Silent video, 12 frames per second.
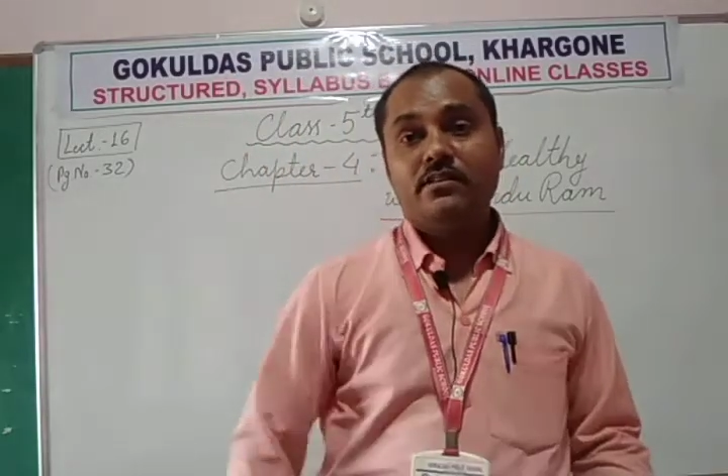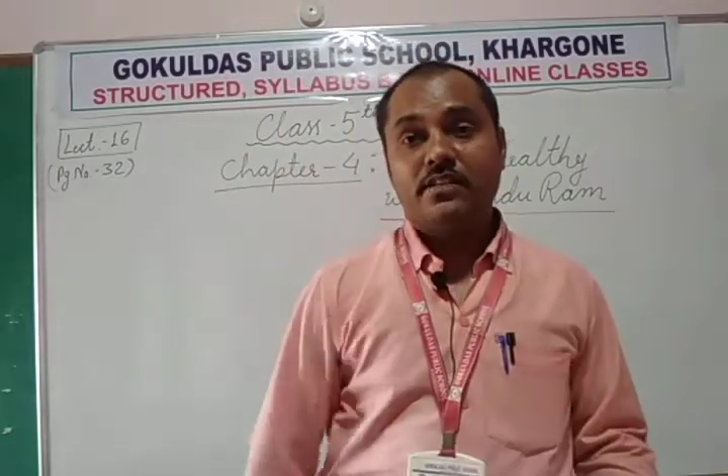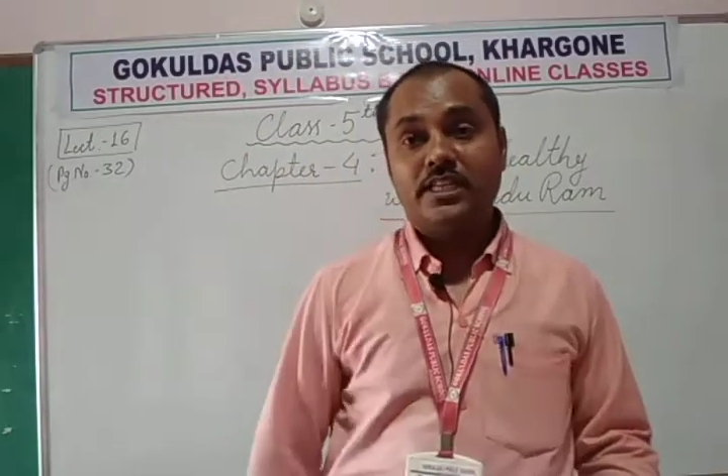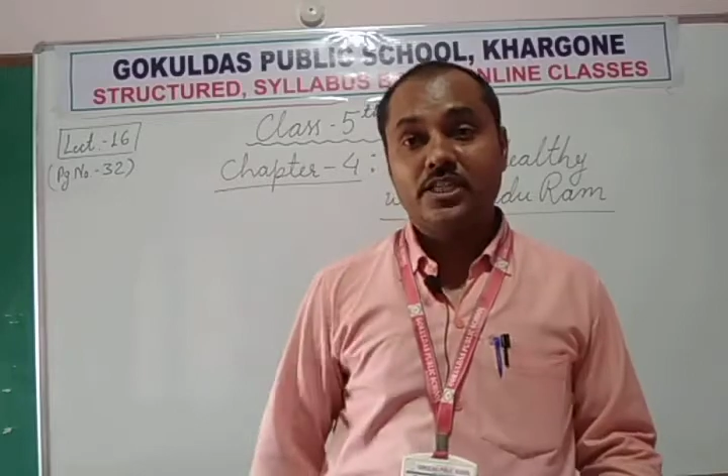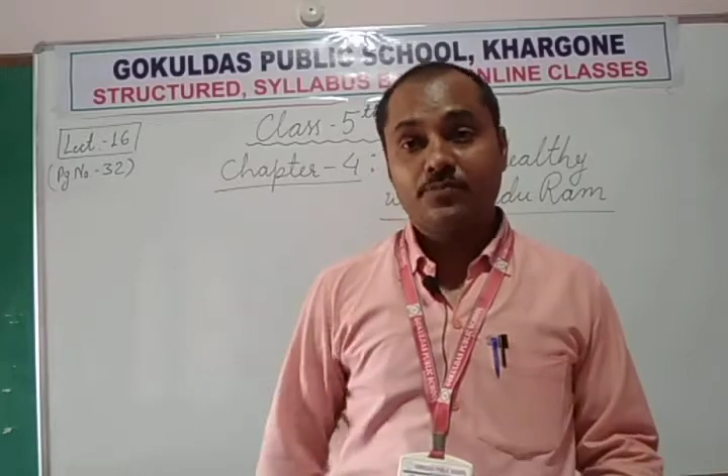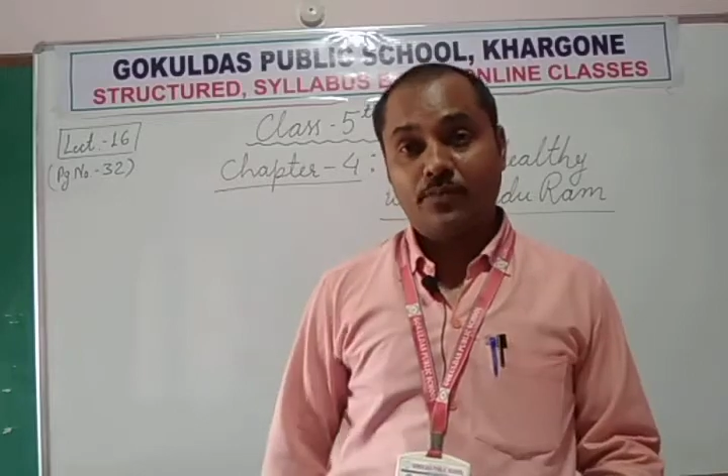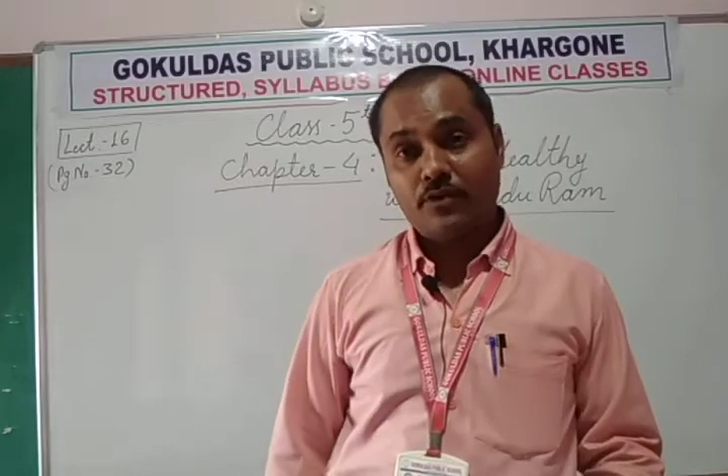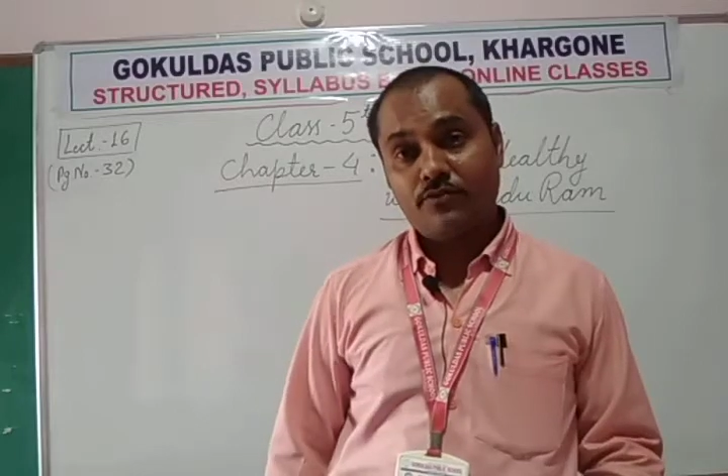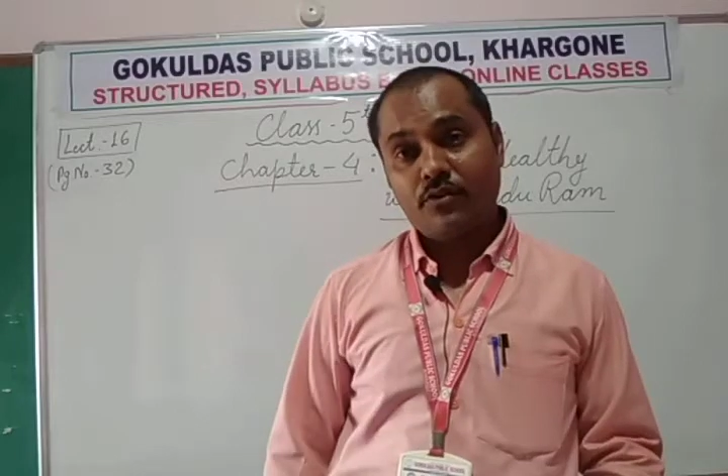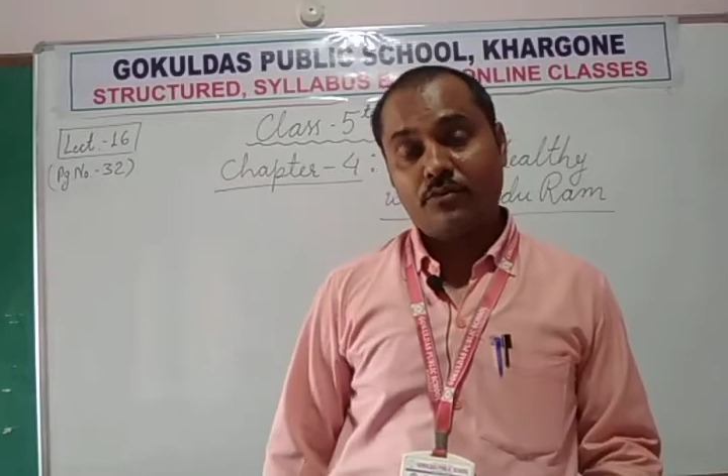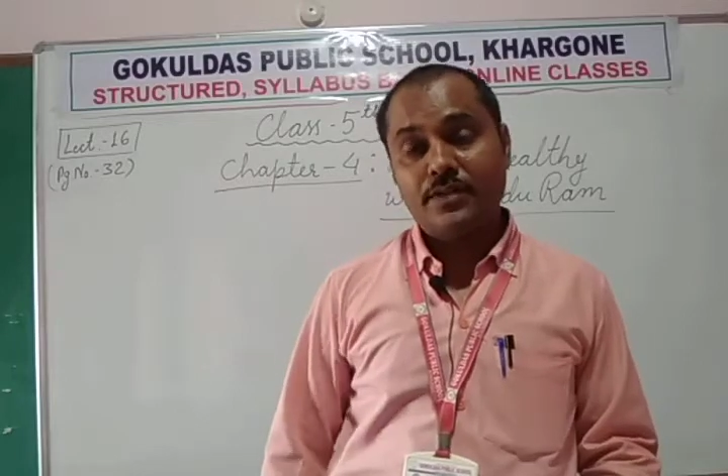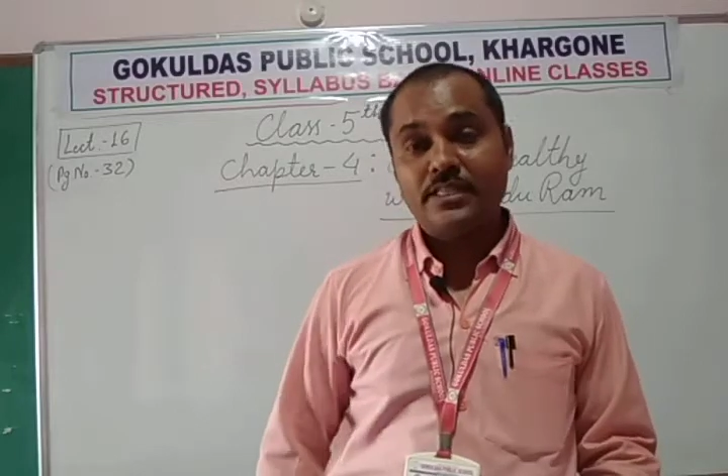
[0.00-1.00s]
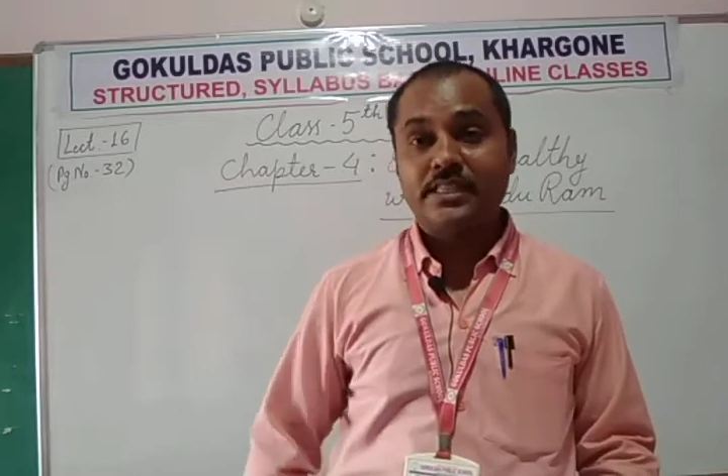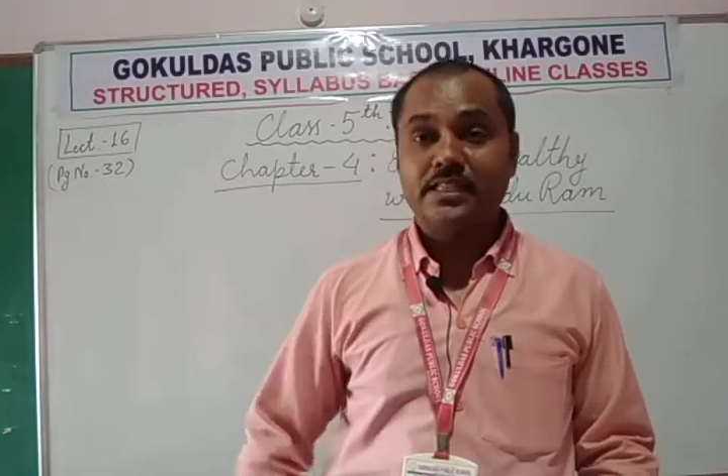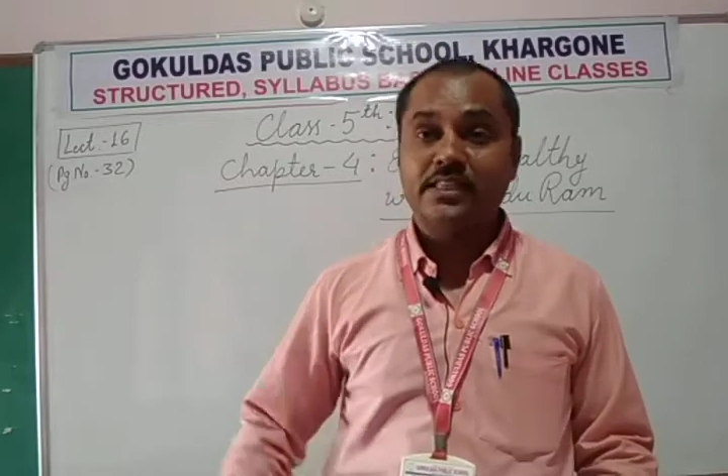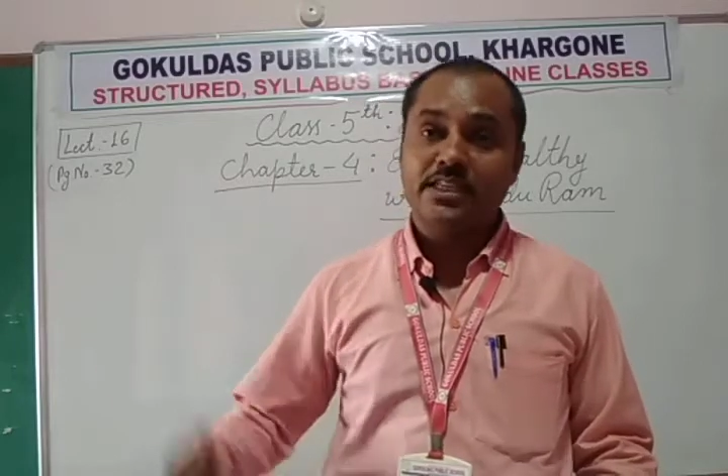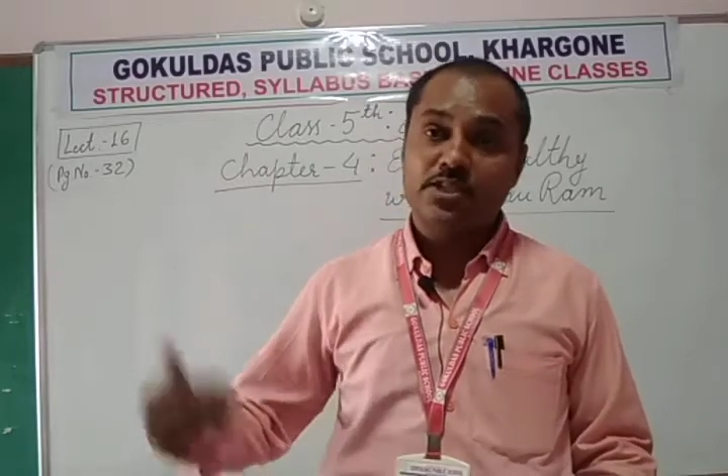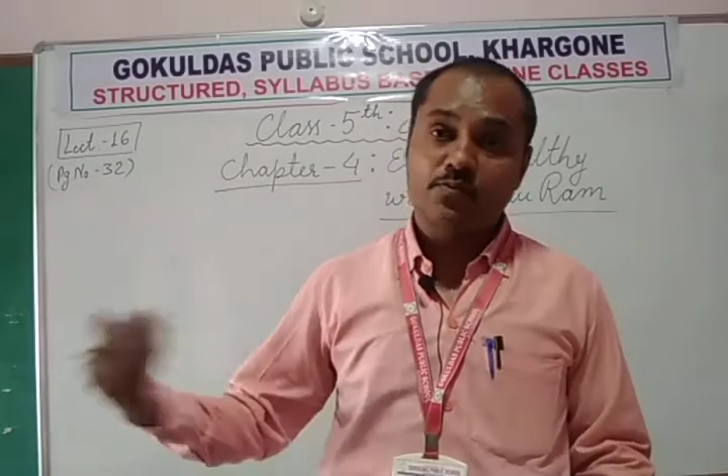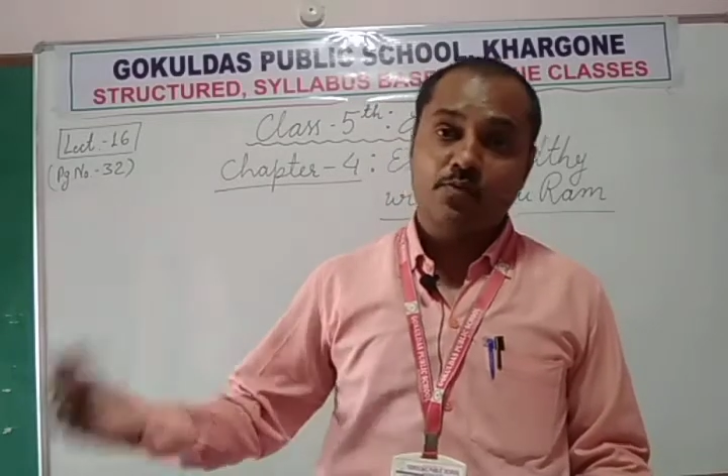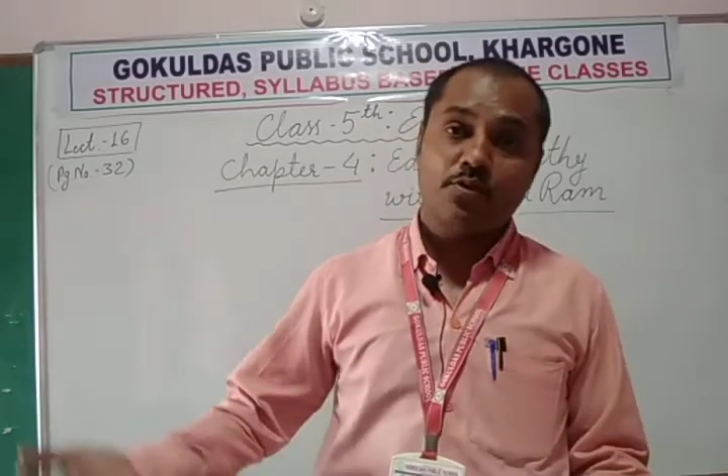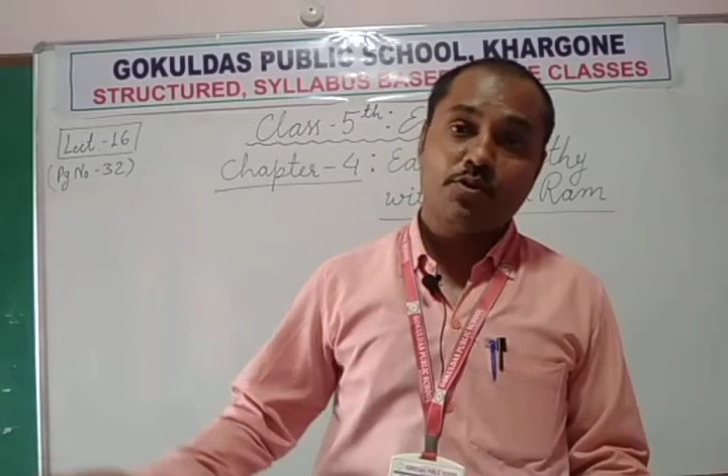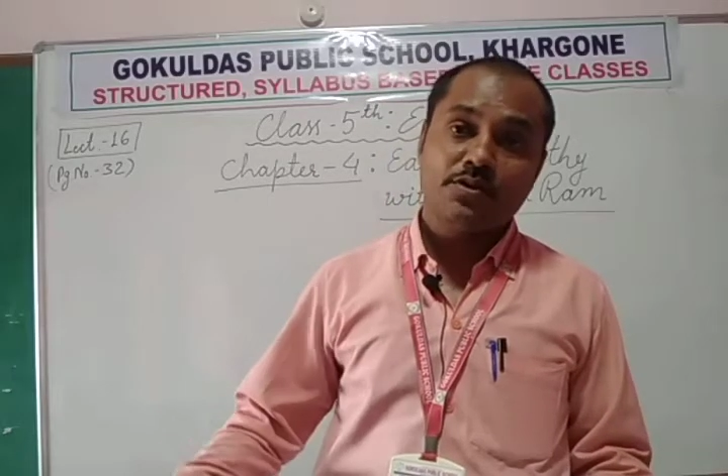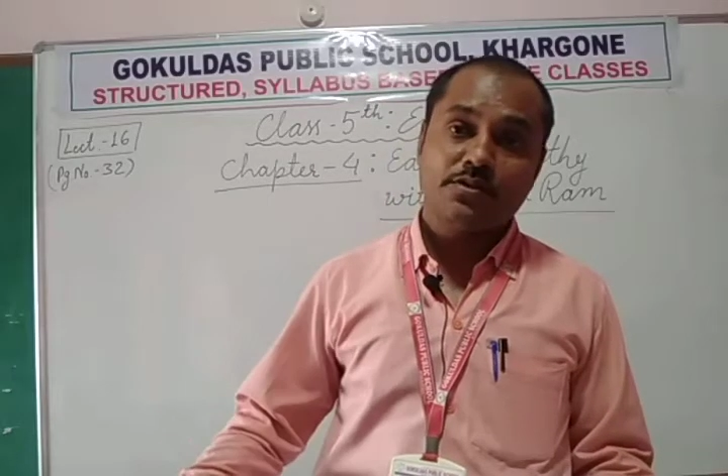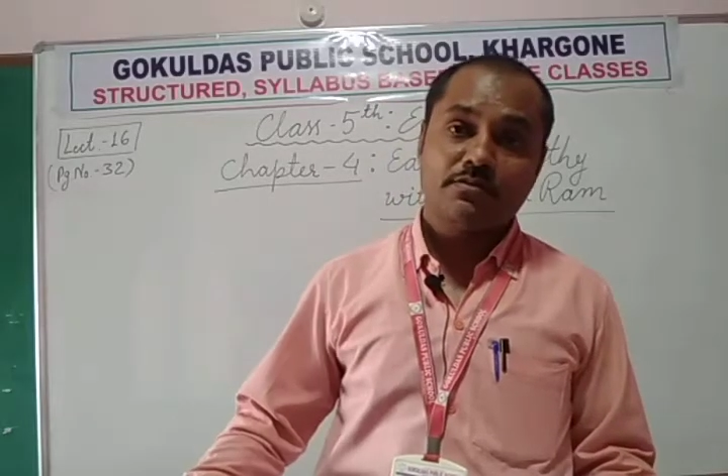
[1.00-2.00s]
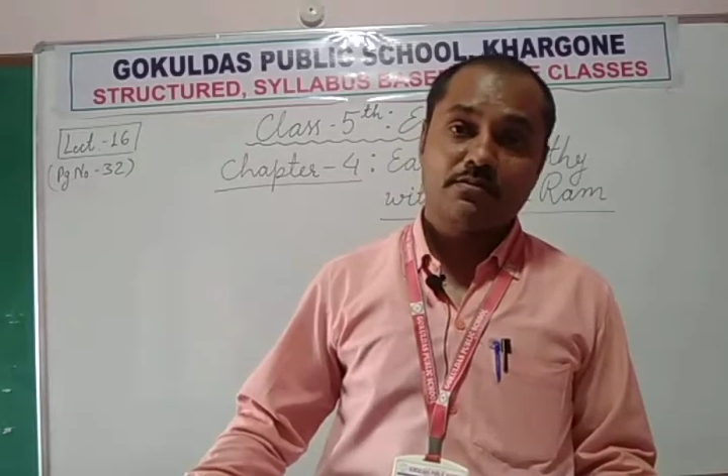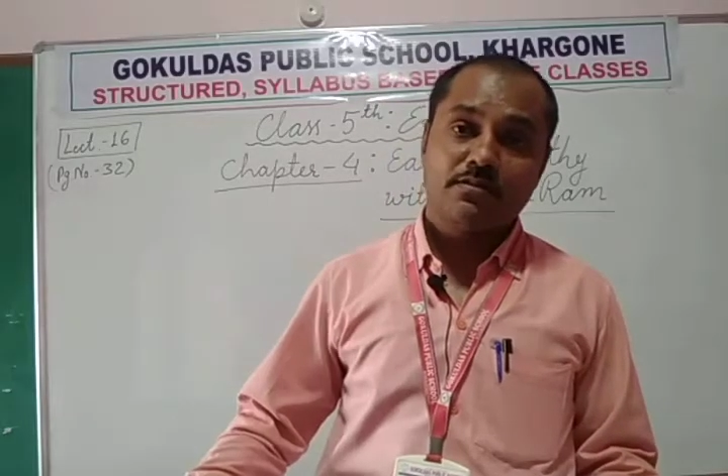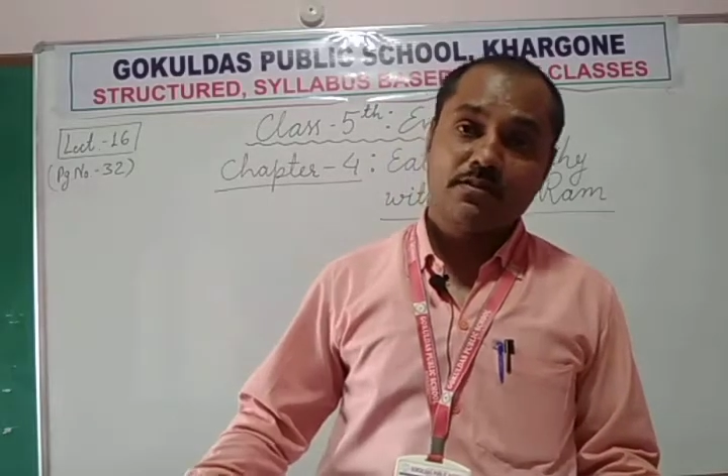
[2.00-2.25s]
his performance in the sports